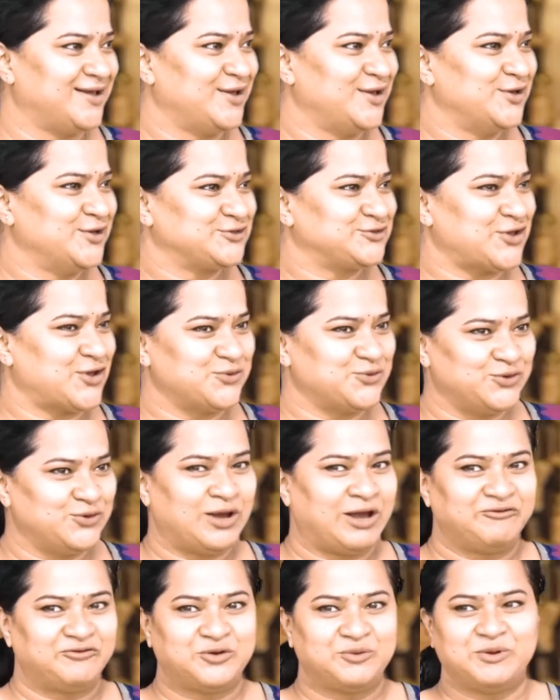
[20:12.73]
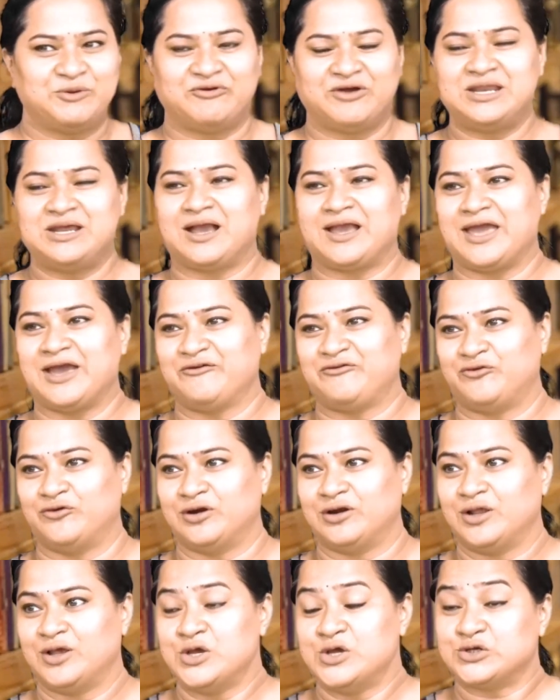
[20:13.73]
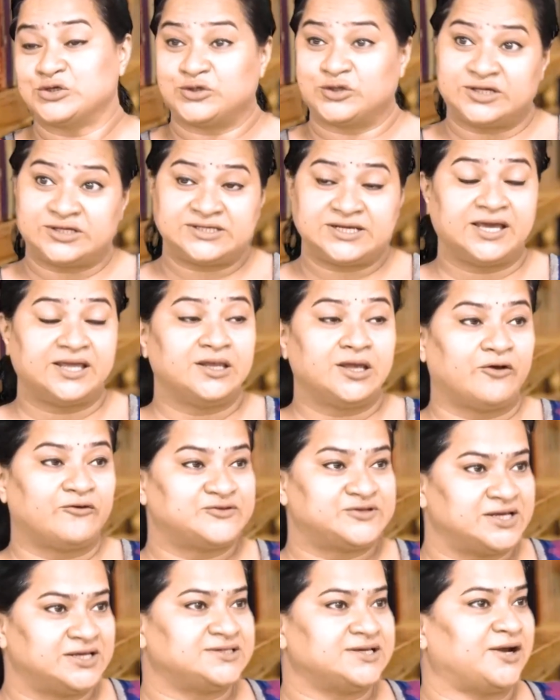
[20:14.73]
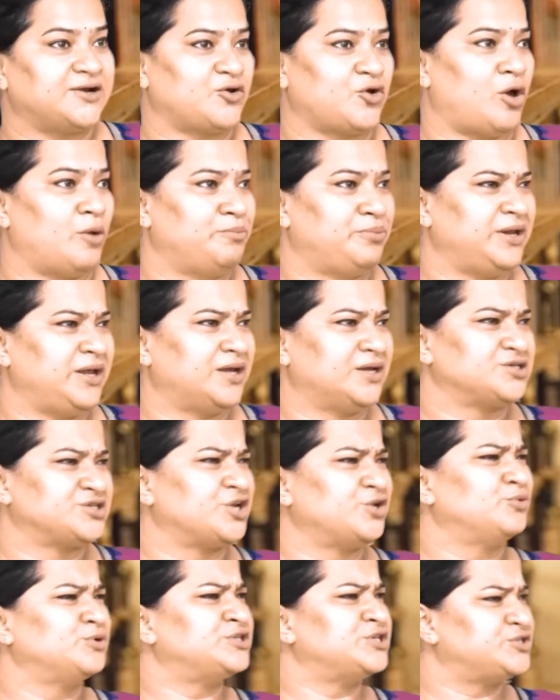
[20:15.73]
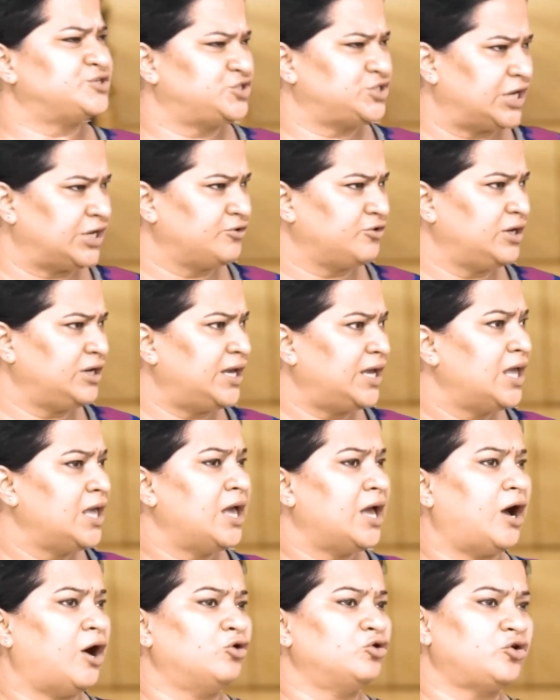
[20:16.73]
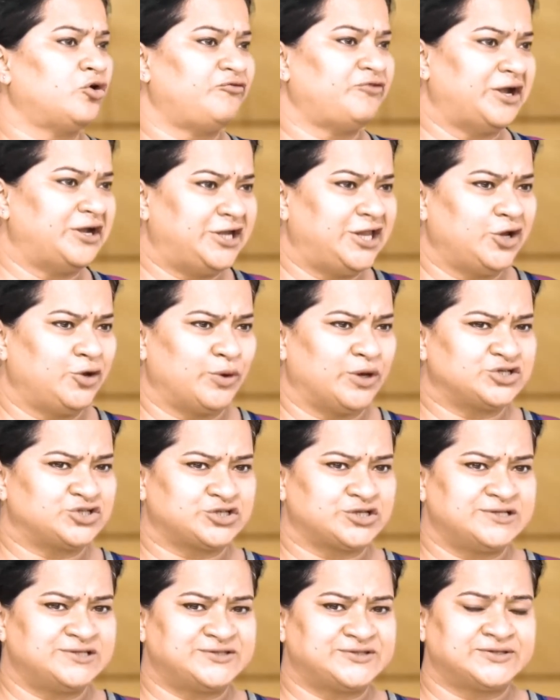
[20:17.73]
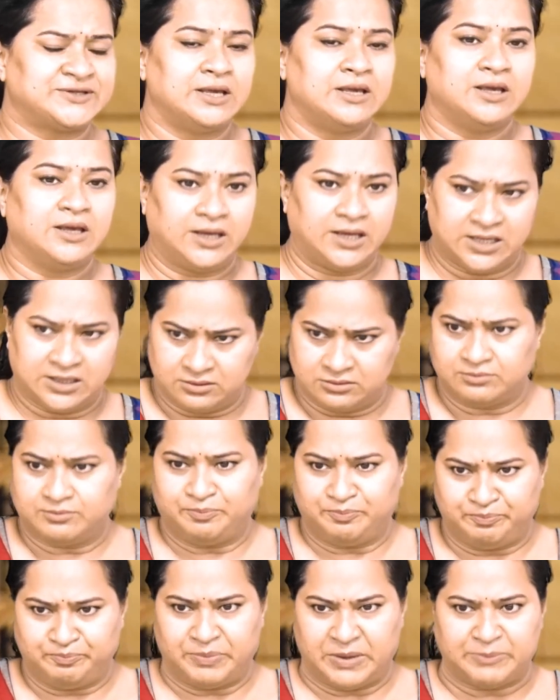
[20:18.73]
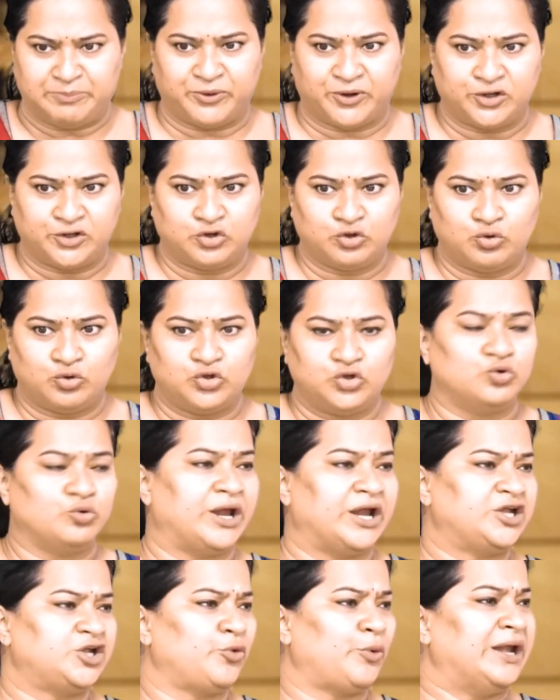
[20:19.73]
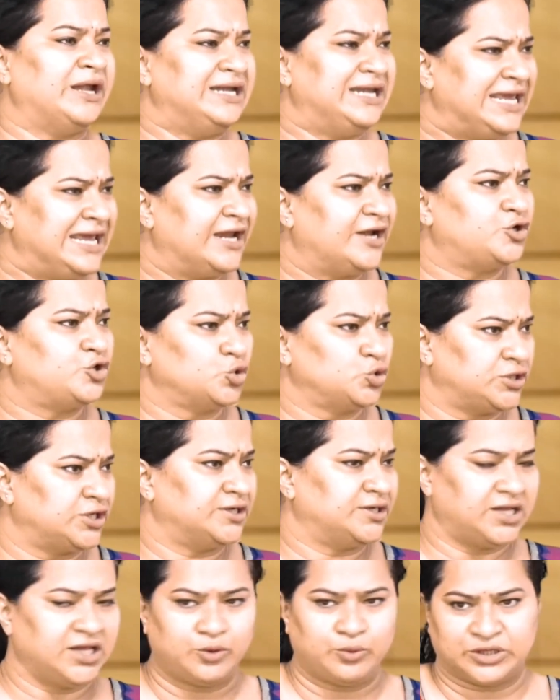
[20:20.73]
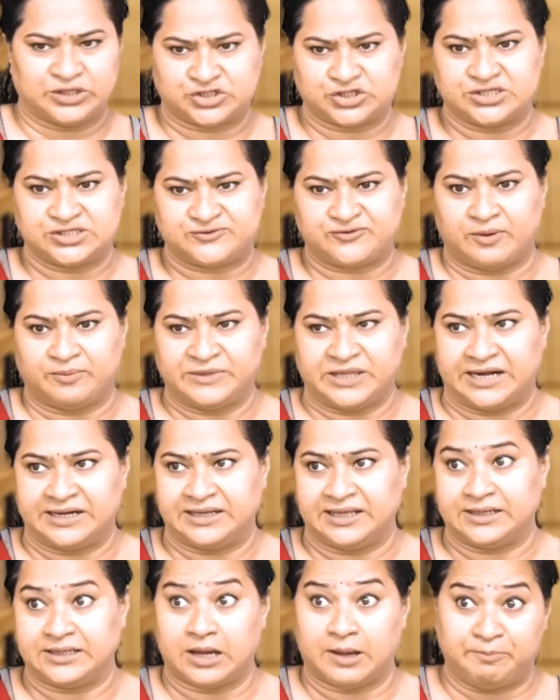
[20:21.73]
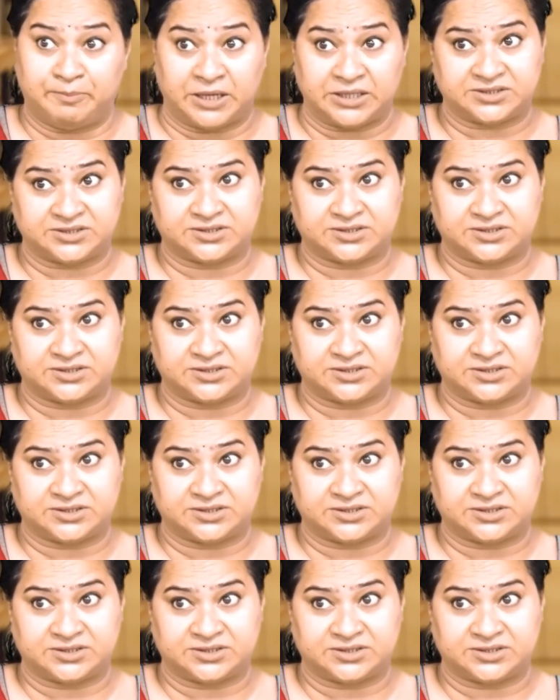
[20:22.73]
So you have to be very careful. So this area of CSAT comprehension, which is generally out of 80 questions, in paper 2, you get 28 to 30 questions from that area. But,